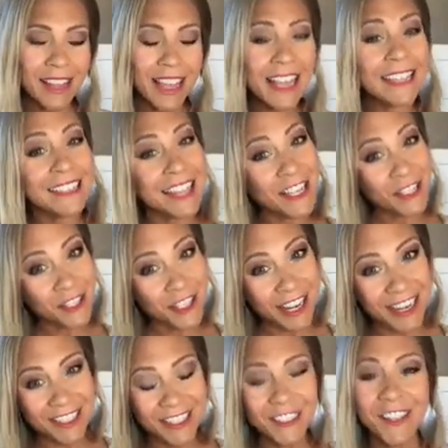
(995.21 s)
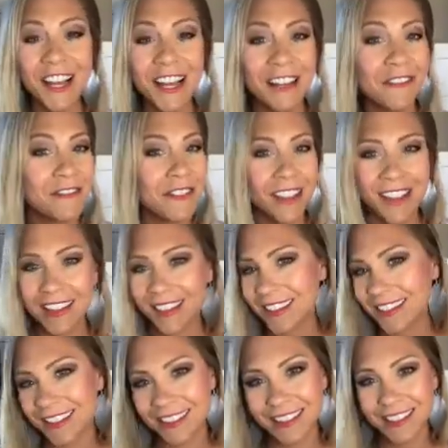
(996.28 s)
it does change a lot of
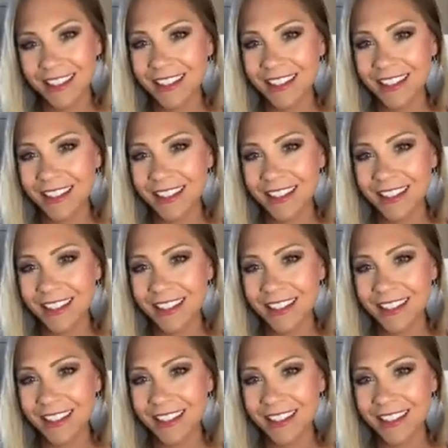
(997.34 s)
things.